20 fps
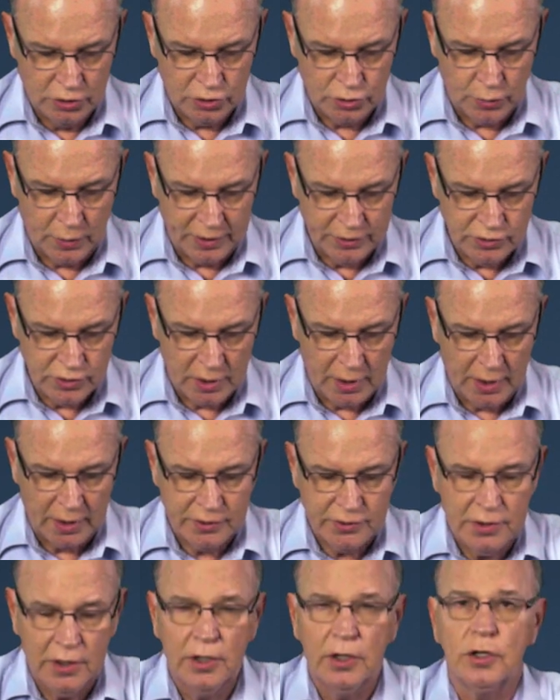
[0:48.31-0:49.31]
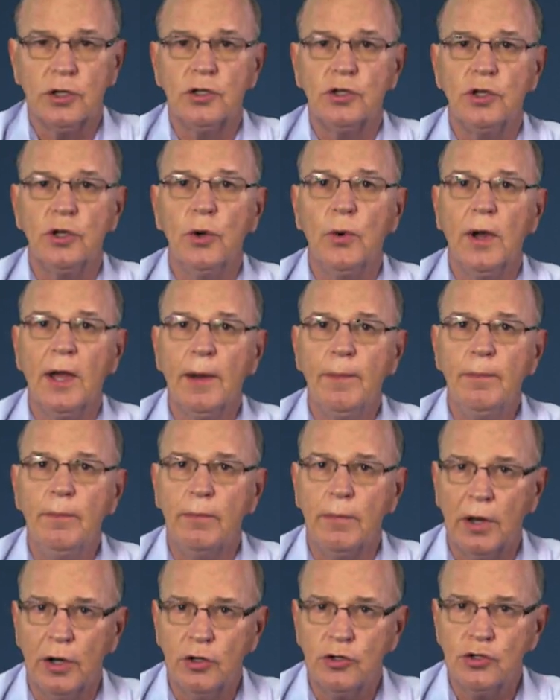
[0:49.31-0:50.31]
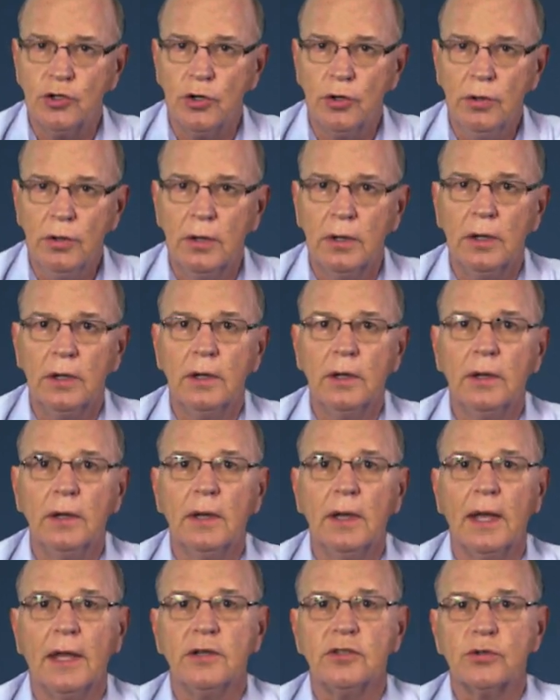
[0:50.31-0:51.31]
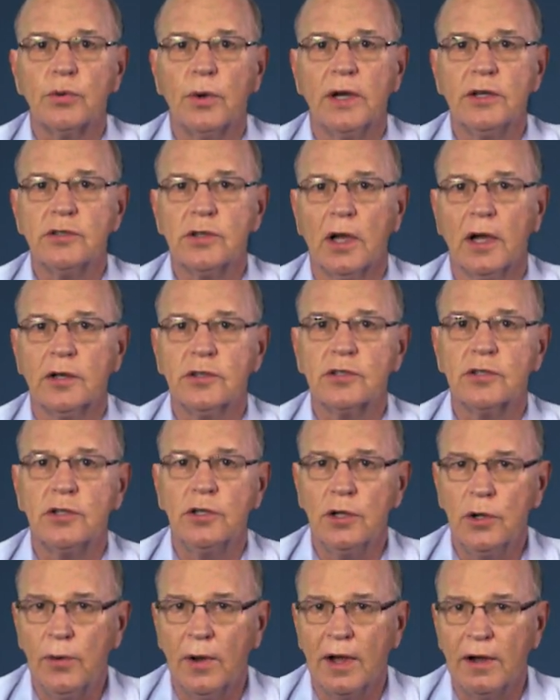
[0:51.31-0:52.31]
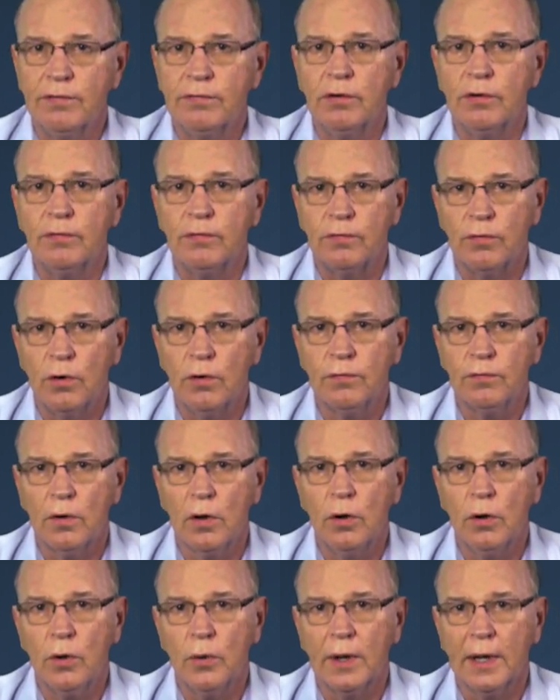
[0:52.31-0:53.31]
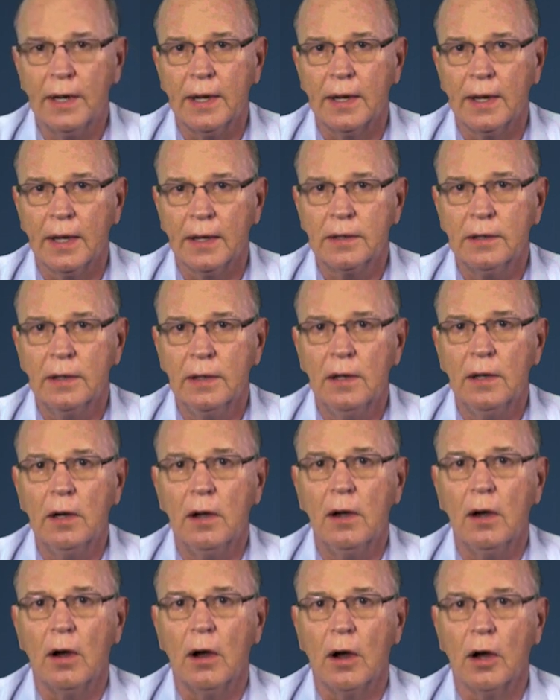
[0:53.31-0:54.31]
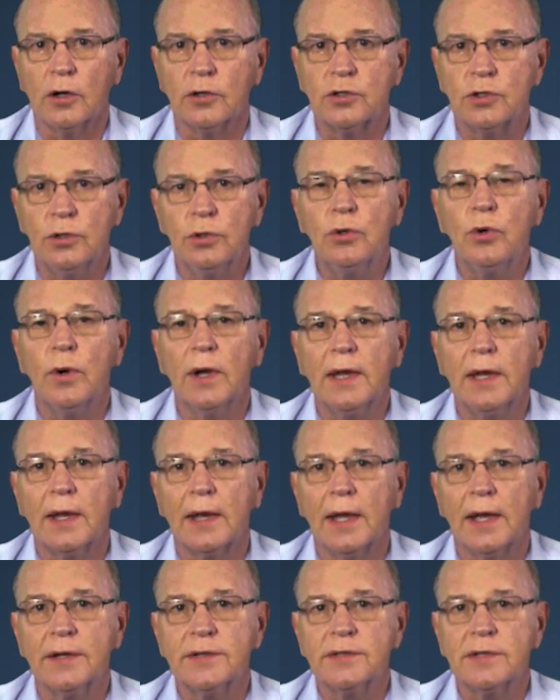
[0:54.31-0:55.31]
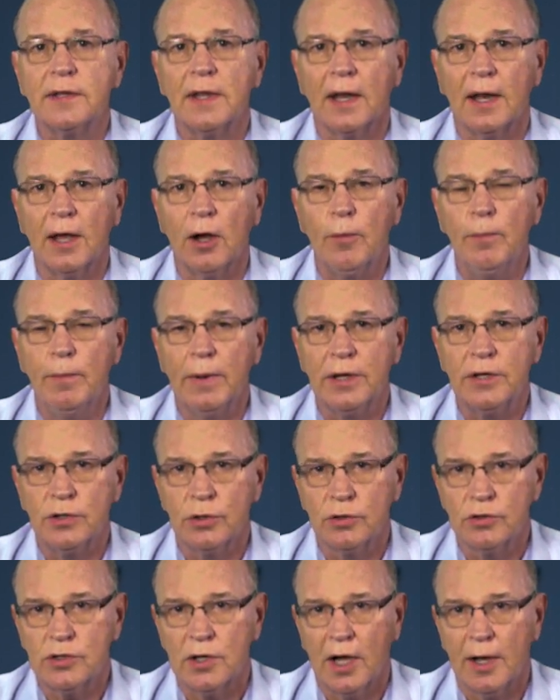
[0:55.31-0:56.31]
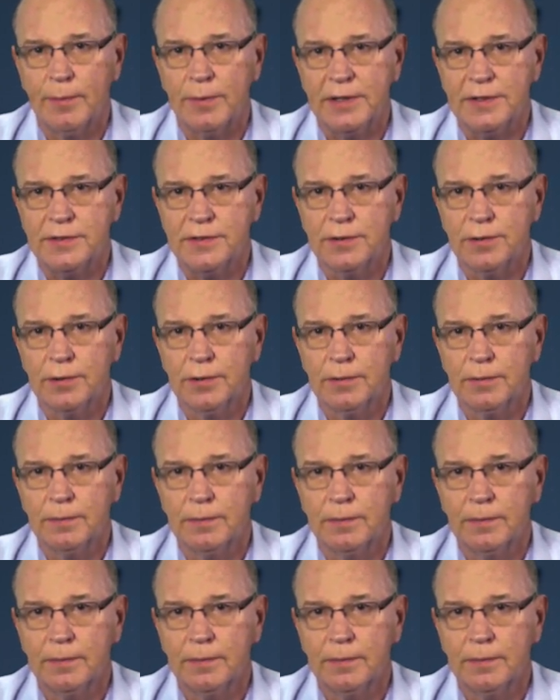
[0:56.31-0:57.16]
Swagelok's QM miniature and Swagelok's QF full flow quick connect are two quick connects that help make your job easier.